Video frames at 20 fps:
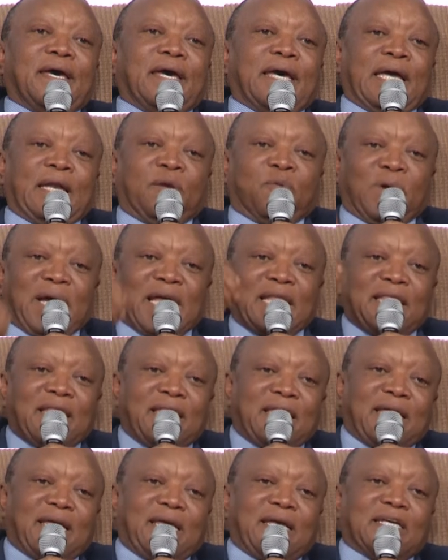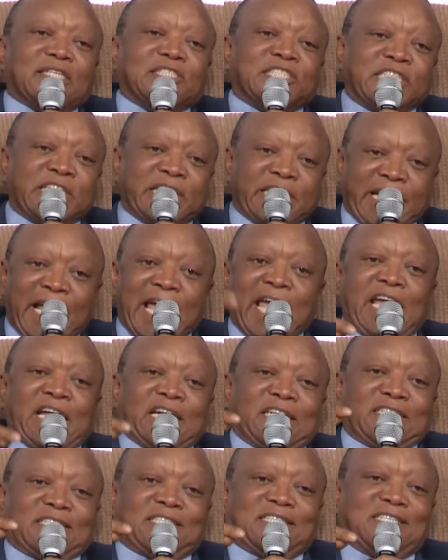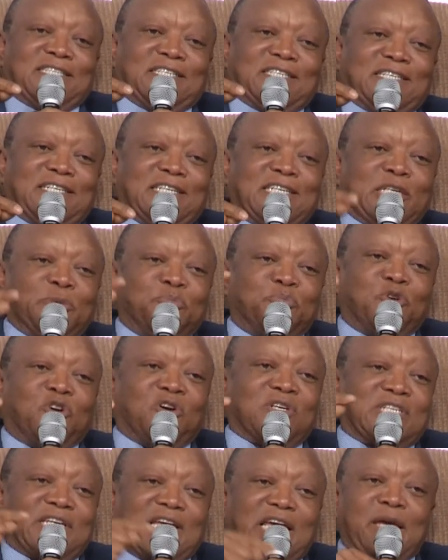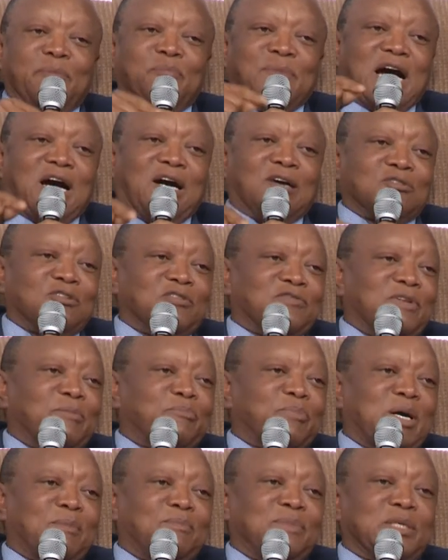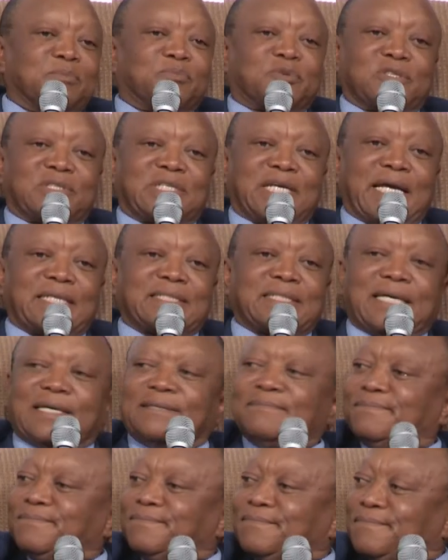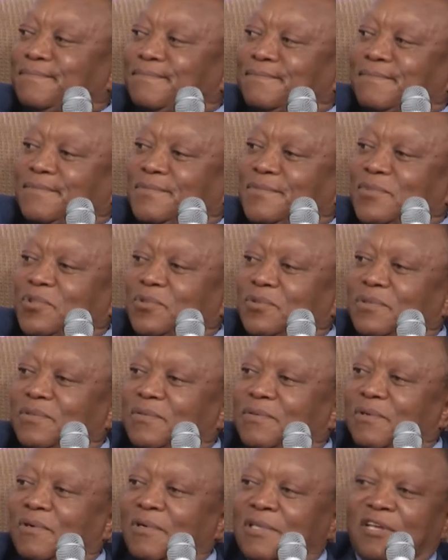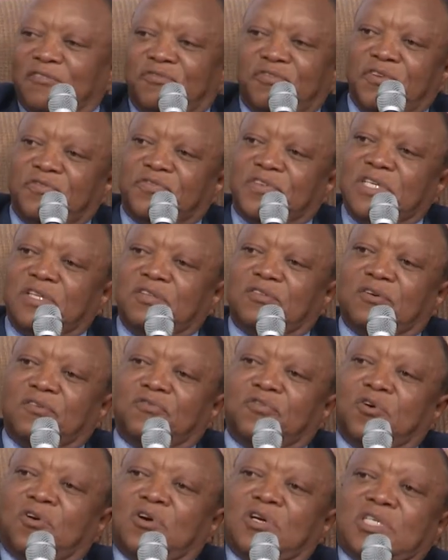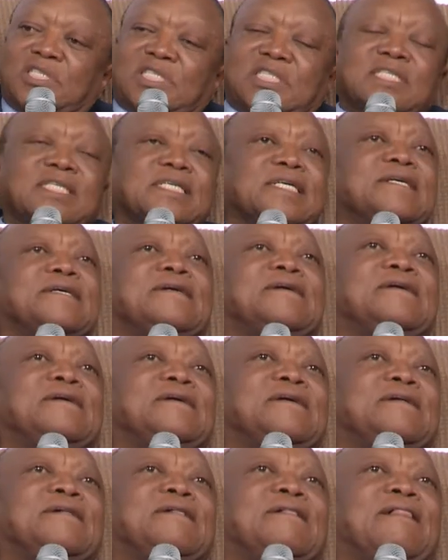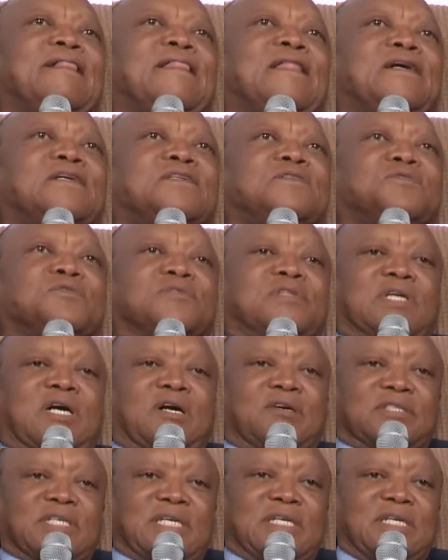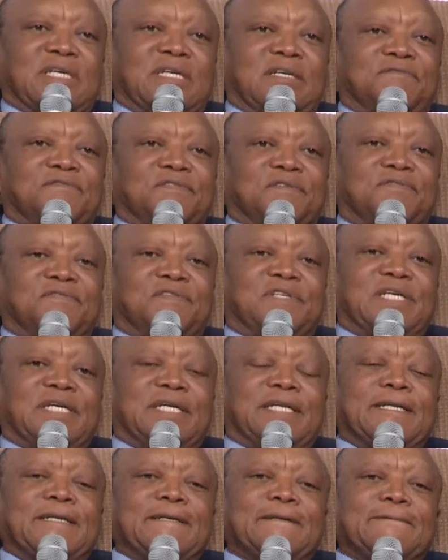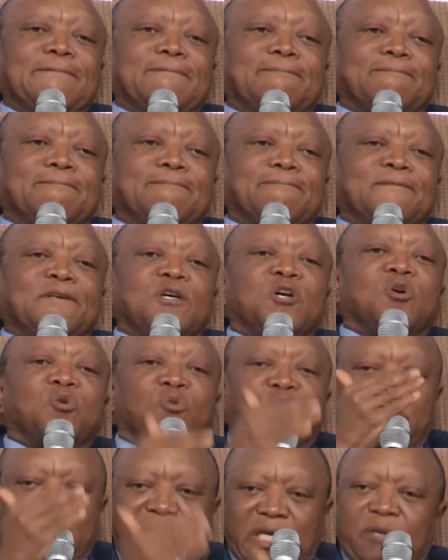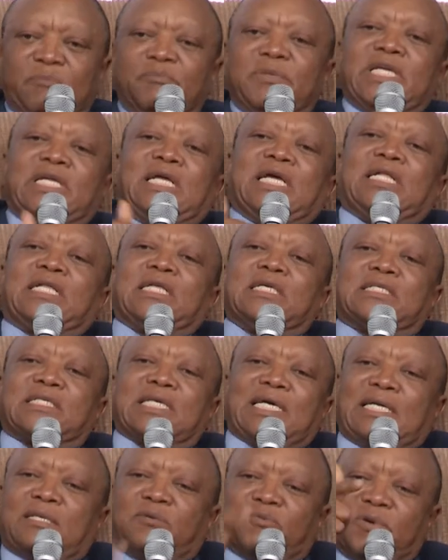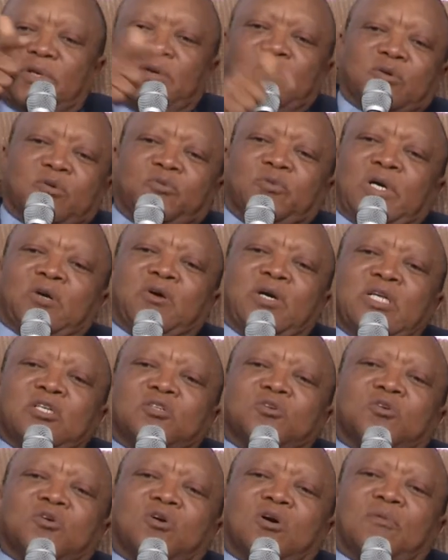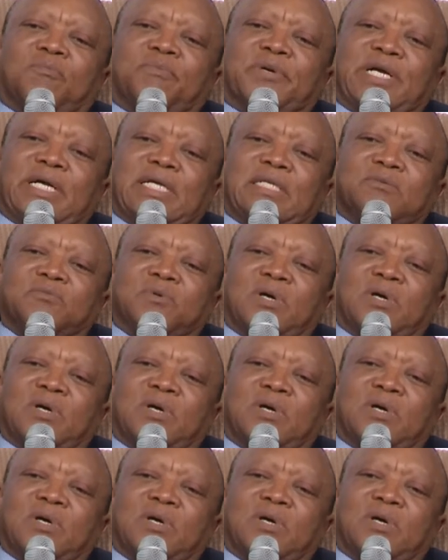And when the derailed report came out of the public protector on the 15th of August, 2015, we immediately said we're going to cooperate.